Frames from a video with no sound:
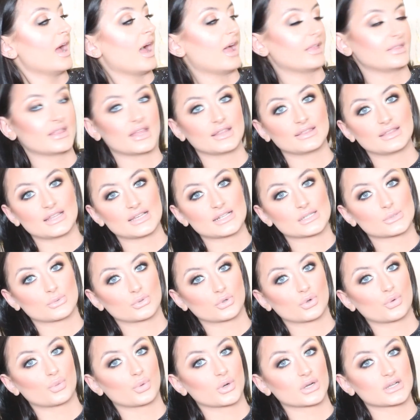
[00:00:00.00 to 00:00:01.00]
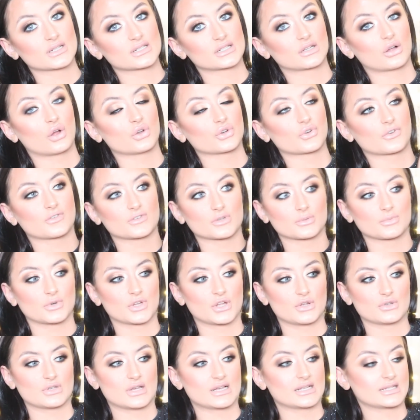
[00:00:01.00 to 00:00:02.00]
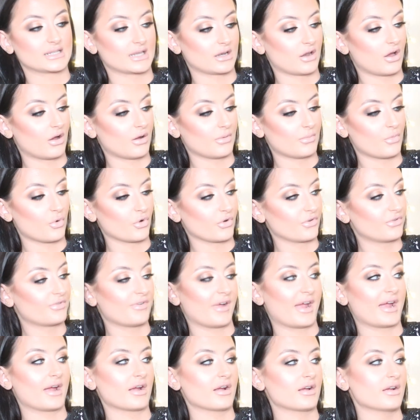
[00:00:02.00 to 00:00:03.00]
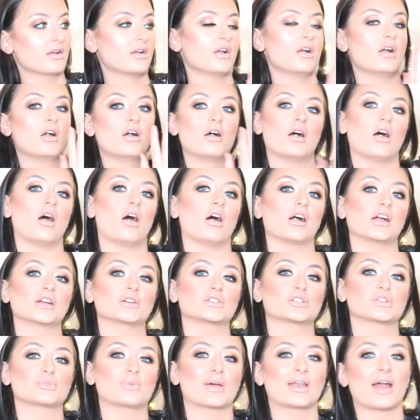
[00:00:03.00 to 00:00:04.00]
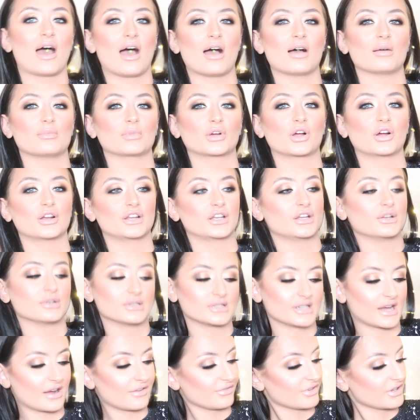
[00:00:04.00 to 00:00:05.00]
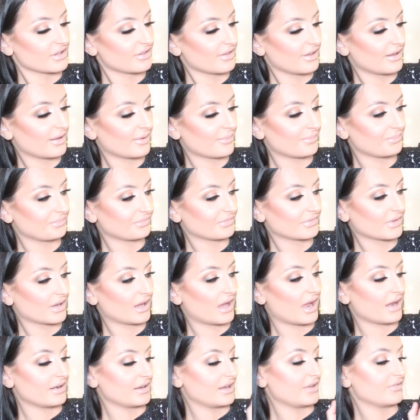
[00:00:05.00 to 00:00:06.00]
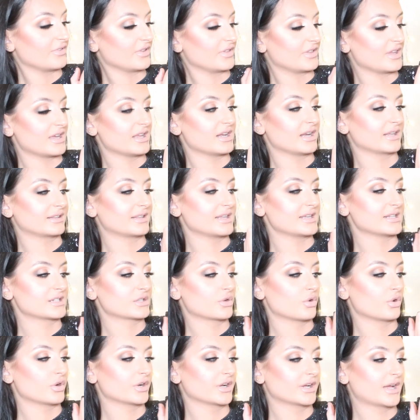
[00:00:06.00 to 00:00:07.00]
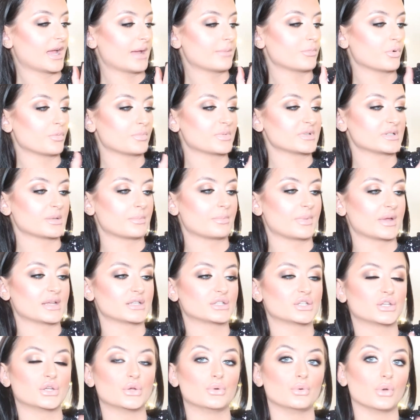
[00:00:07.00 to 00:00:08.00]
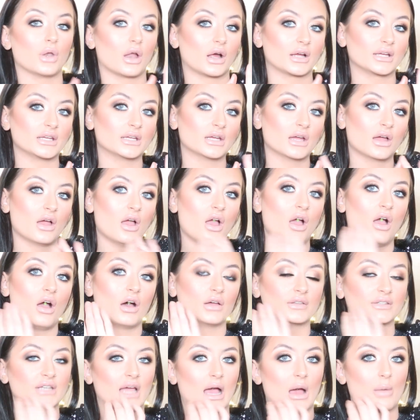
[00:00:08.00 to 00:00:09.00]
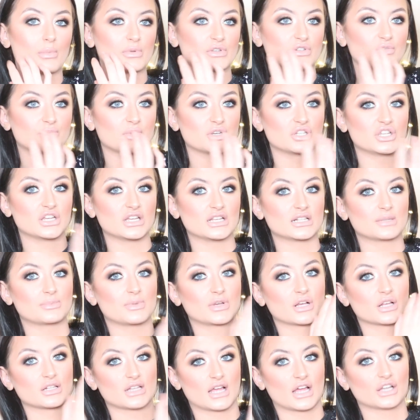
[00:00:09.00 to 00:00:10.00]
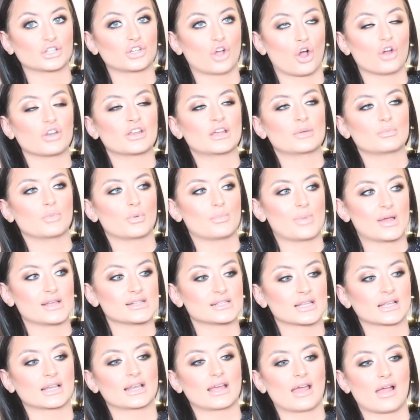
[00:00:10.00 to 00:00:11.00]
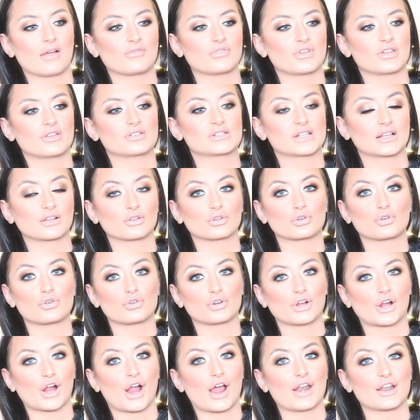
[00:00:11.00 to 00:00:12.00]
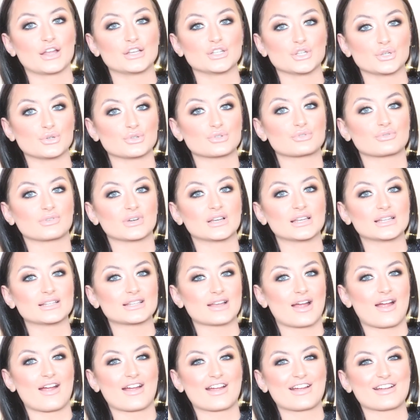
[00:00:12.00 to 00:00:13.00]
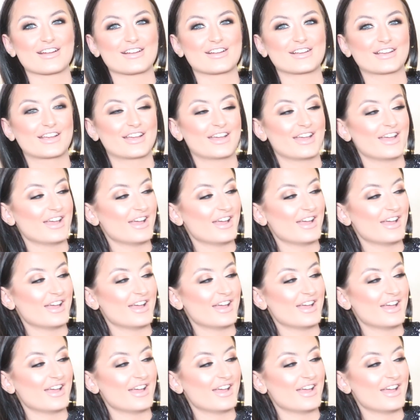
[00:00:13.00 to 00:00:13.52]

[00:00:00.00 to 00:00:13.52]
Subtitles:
and then this one could work as a contour for somebody who is a lot more fair. I just went ham and kind of used everything, and even like this colour came up as a bit too light on the apples of my cheeks, because I had gone in with basically every single colour and I'd used really dark